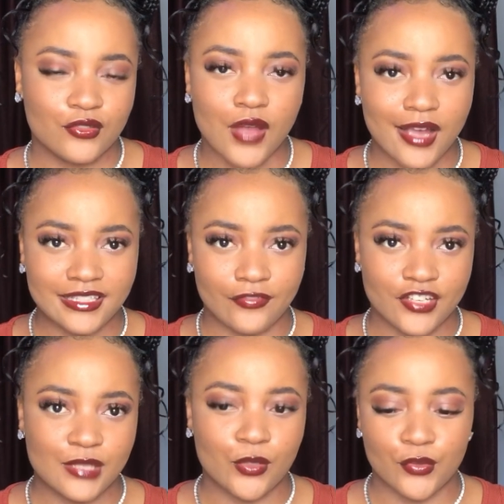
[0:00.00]
So how is the
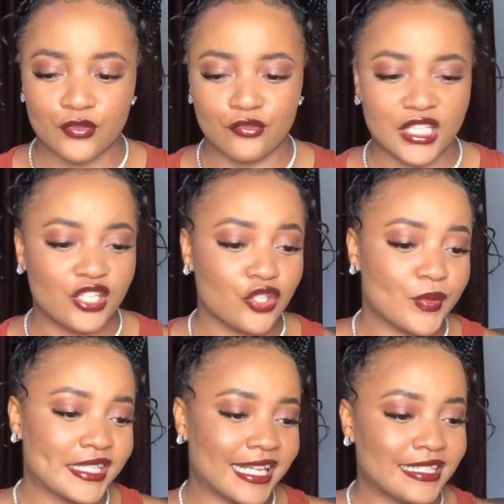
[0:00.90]
friendship supposed to go? They're
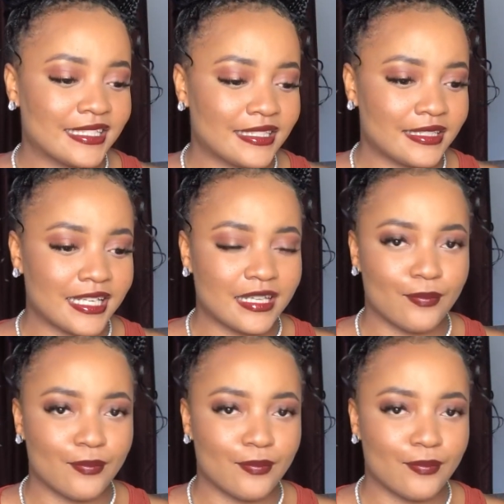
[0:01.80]
supposed to stay in the